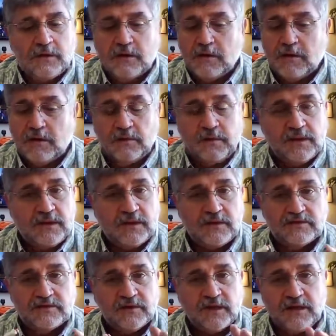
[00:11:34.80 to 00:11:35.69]
uh,
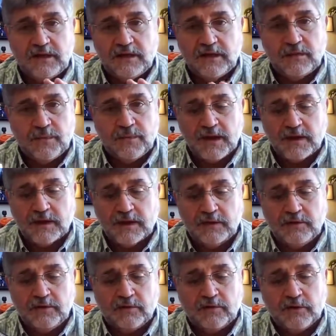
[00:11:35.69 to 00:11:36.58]
and then sliding it back
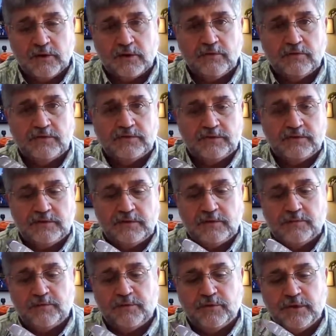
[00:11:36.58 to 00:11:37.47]
on your coach oh,
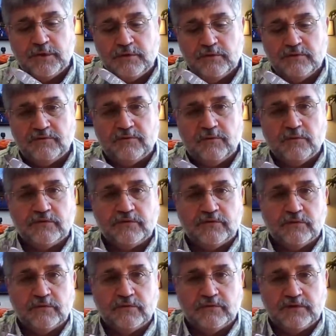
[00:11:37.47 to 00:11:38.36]
and wow. putting your
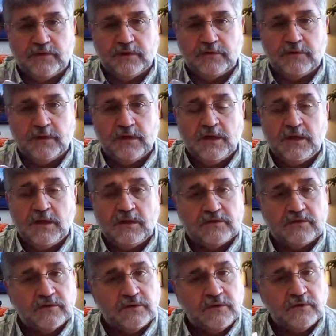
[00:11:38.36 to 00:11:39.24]
screws in.
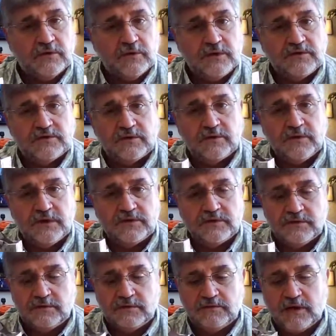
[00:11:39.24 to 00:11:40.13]
So your
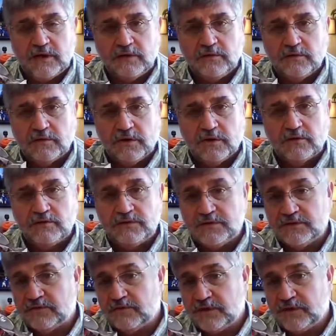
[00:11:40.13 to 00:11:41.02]
installation on your
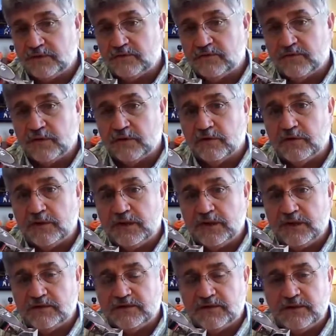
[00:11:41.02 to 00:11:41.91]
coach is, is
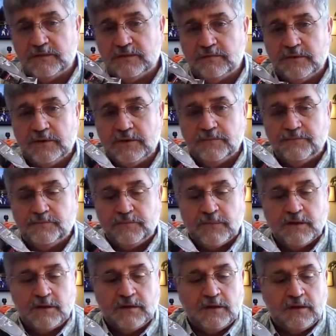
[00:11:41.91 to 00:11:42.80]
fairly easy.
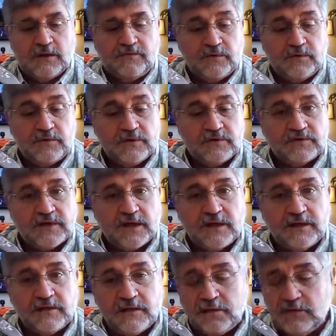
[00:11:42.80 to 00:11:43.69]
If you
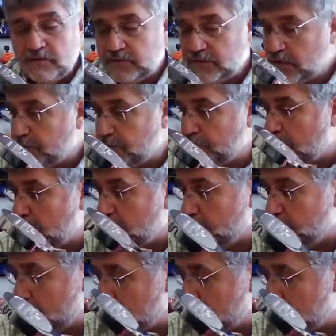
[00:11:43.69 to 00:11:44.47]
decide to use our power